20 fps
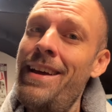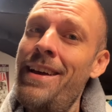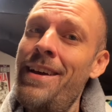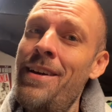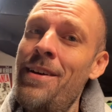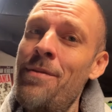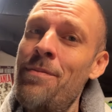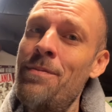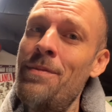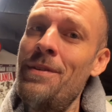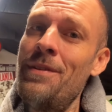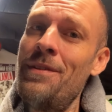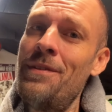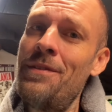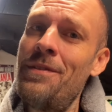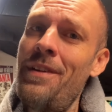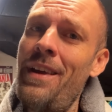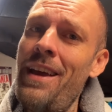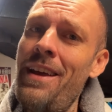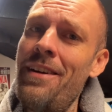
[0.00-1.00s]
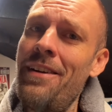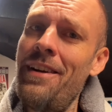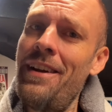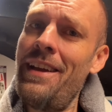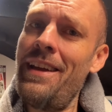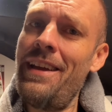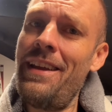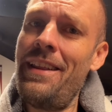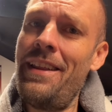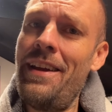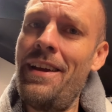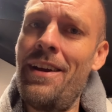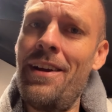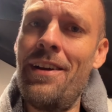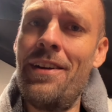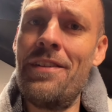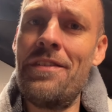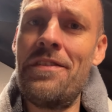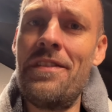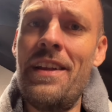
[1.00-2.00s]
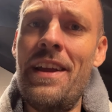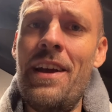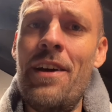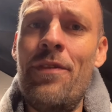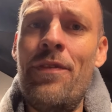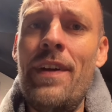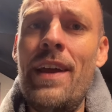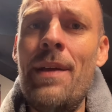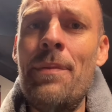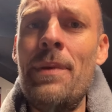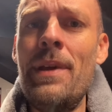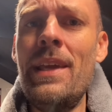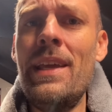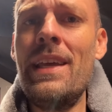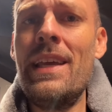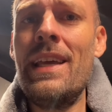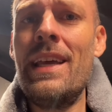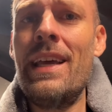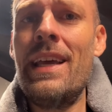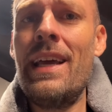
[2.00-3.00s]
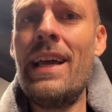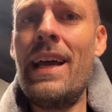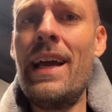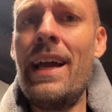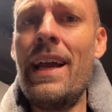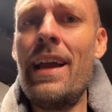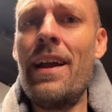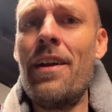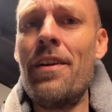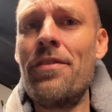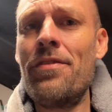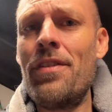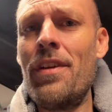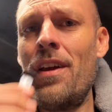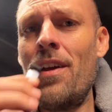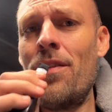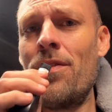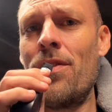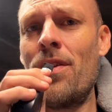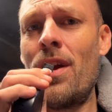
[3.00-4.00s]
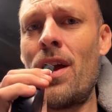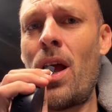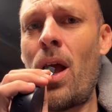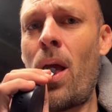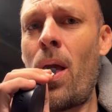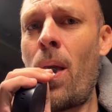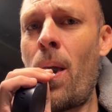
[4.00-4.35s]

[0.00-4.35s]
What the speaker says: Happy Saturday there, Snail family. I got ourselves a